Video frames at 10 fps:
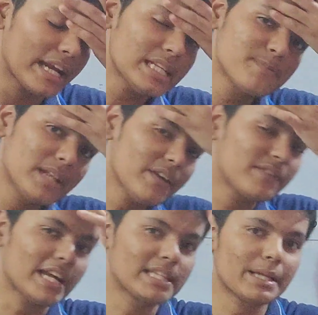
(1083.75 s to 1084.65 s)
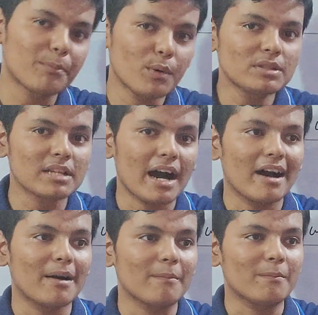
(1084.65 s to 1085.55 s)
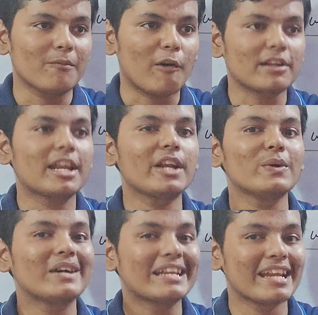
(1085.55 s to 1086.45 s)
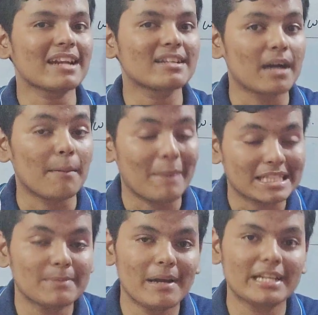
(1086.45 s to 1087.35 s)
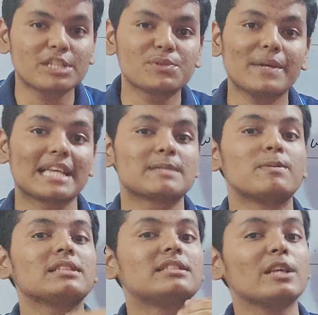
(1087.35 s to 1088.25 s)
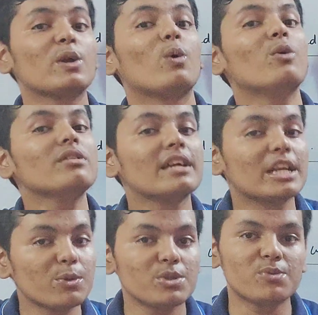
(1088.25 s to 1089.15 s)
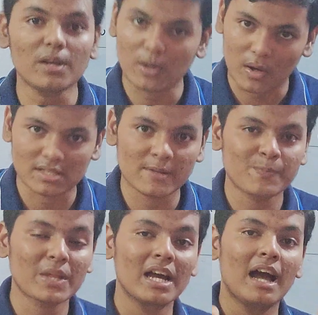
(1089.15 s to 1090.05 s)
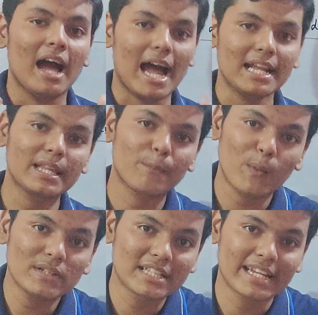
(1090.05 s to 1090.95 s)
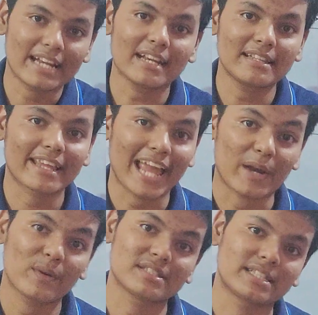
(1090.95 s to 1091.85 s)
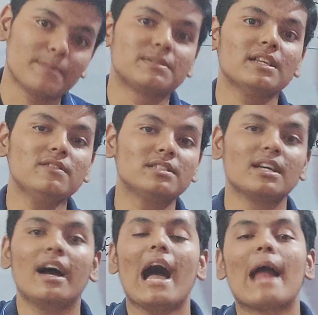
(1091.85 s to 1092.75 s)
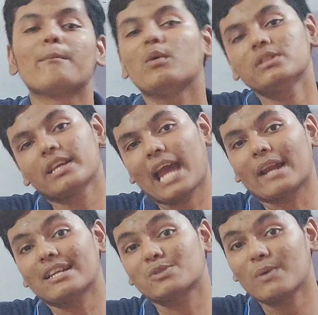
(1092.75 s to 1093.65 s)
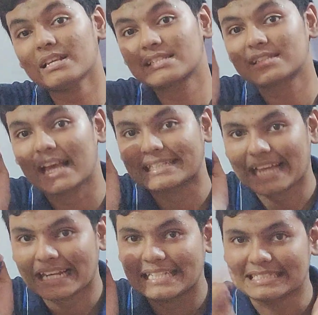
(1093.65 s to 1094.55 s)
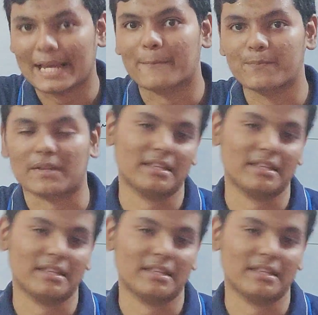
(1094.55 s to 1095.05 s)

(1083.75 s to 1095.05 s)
It is believed that they both wanted to create a mathematics to express their own individual laws, and they both created the calculus themselves, and both the calculus were exactly same.